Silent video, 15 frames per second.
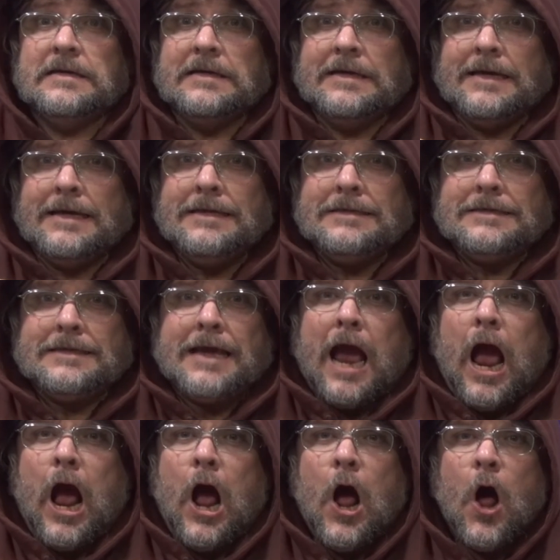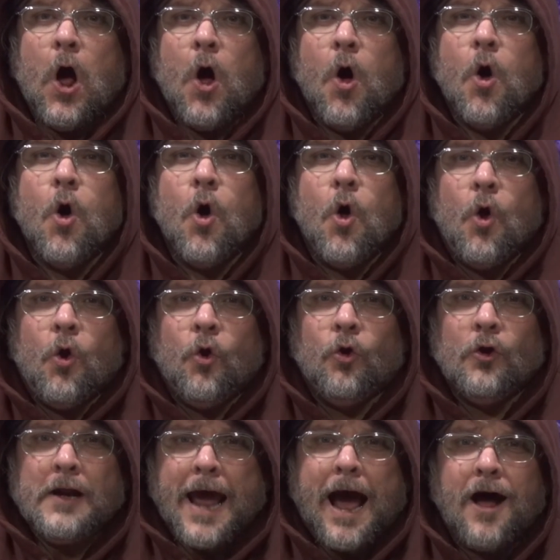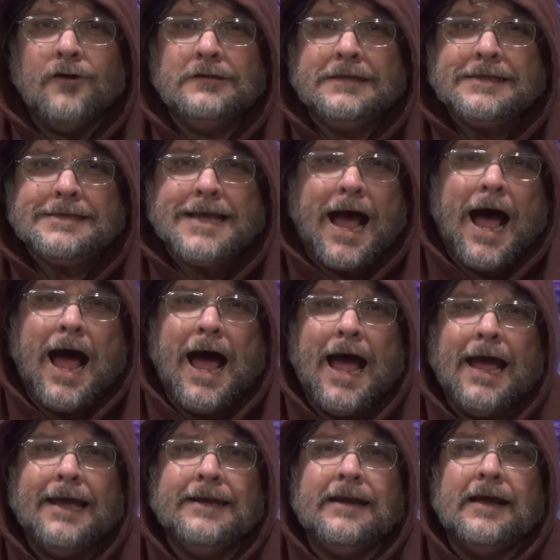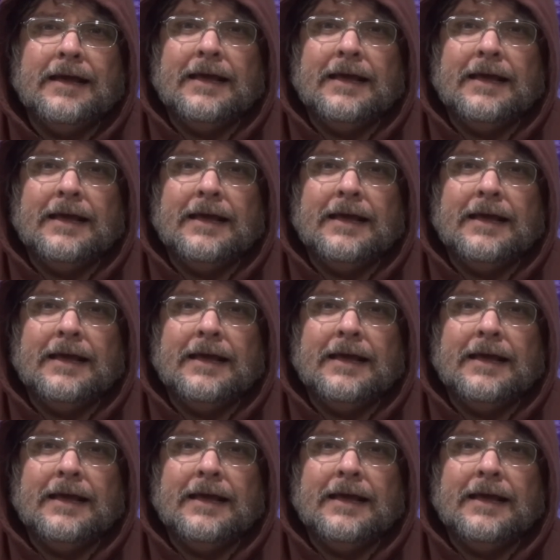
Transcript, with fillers: it's cold outside.